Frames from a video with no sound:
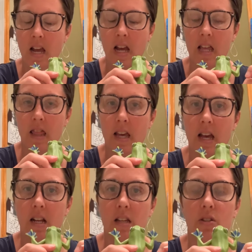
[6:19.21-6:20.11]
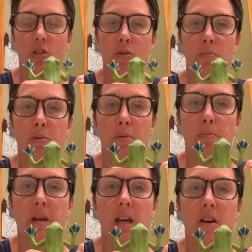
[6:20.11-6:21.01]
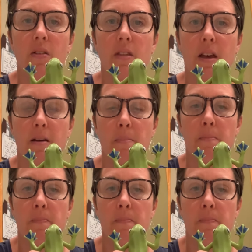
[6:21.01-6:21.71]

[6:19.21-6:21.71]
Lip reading: and that is to propel them